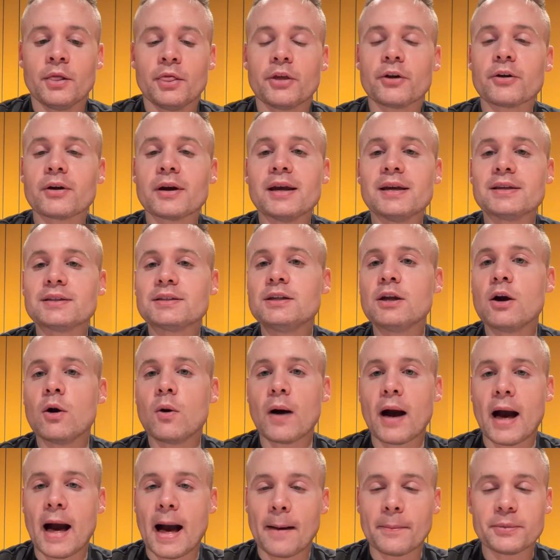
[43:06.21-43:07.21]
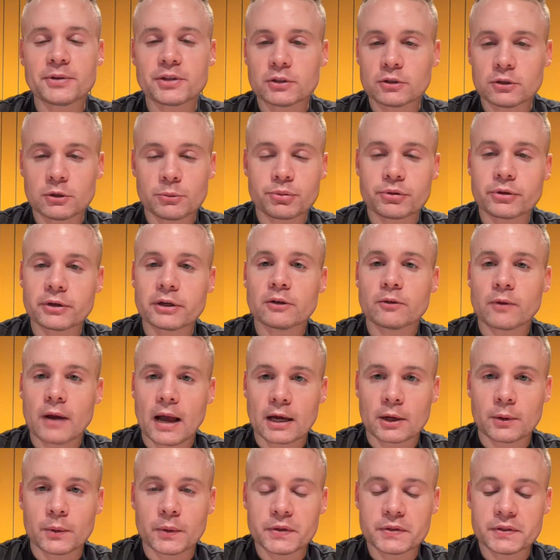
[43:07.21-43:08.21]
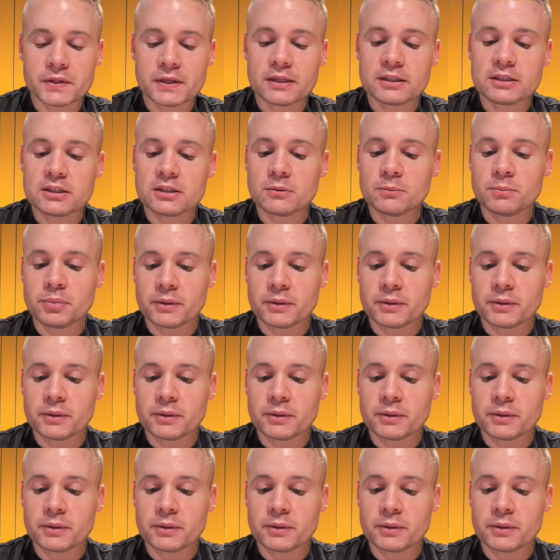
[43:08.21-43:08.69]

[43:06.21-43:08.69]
absolute prerequisite,